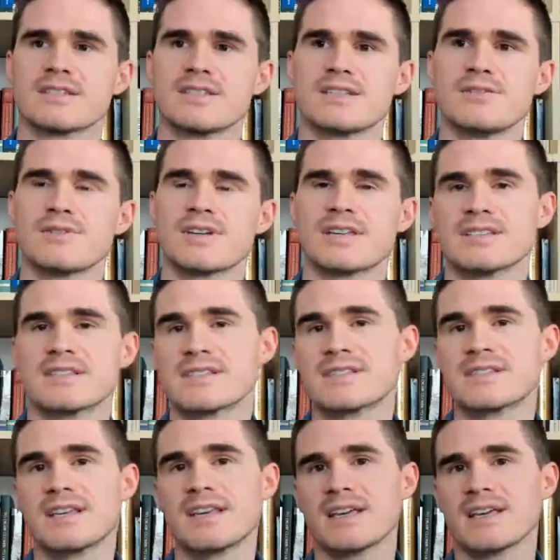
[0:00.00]
you can
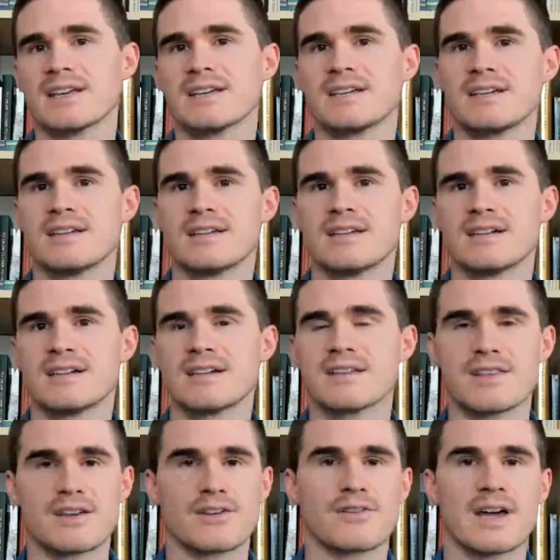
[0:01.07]
see
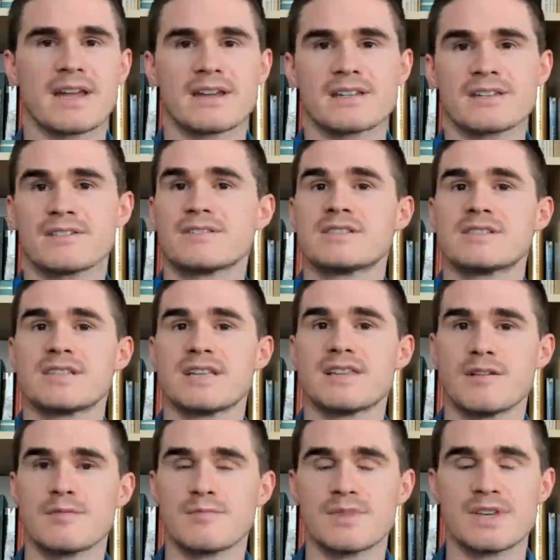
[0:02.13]
their gratitude, see
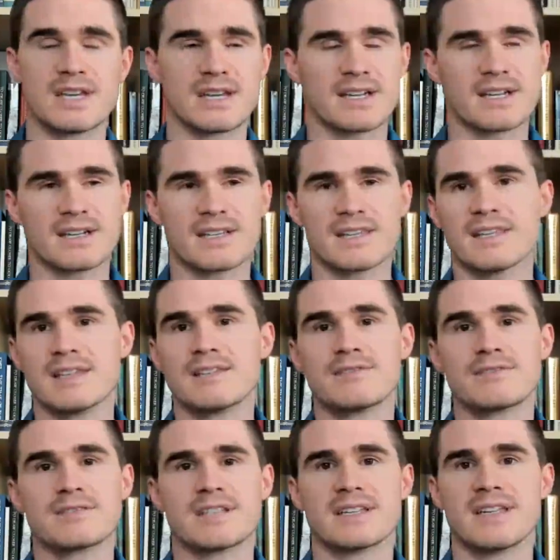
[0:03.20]
them being
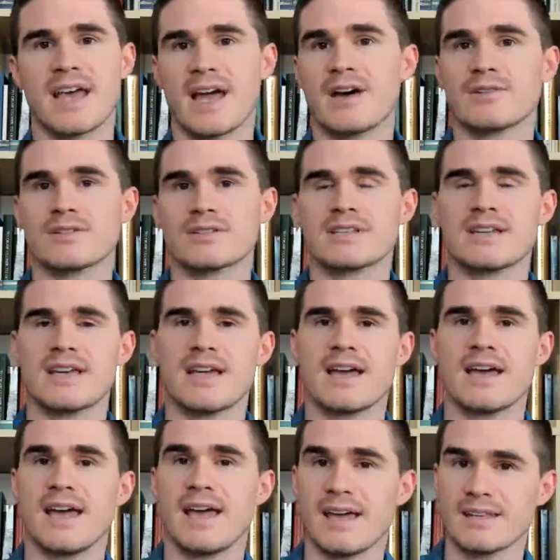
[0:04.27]
lifted out.
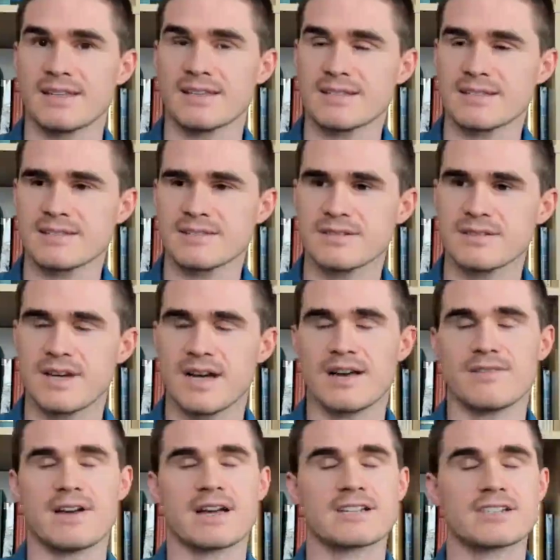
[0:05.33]
And
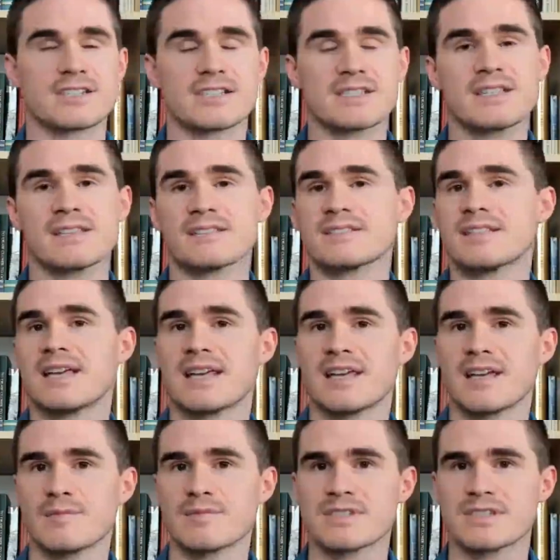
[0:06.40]
I've actually seen this. That
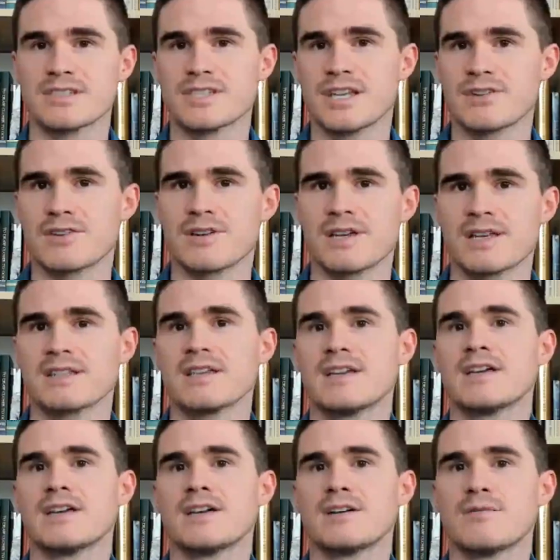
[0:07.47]
helps to generate
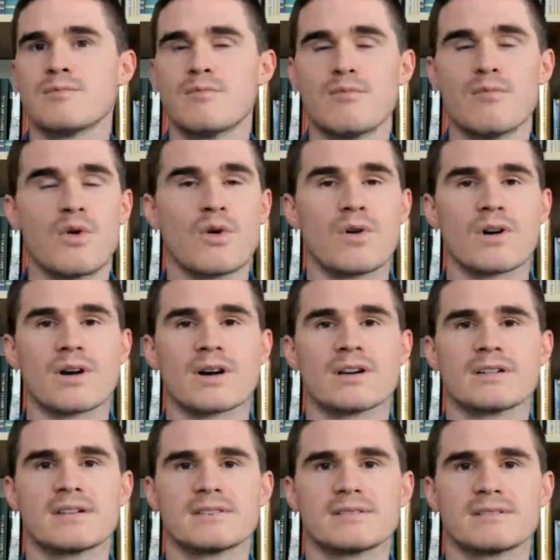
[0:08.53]

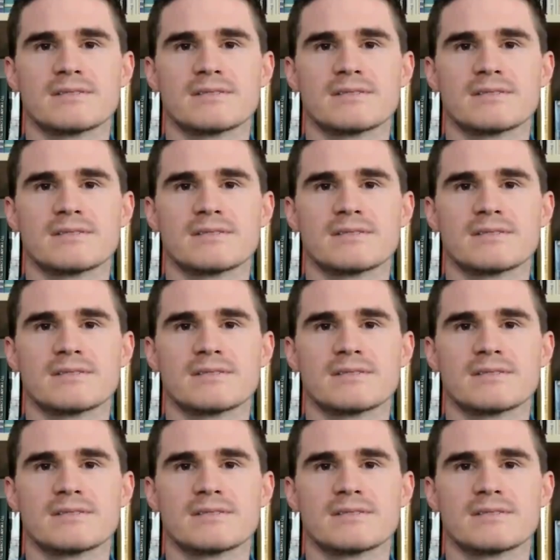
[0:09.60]
more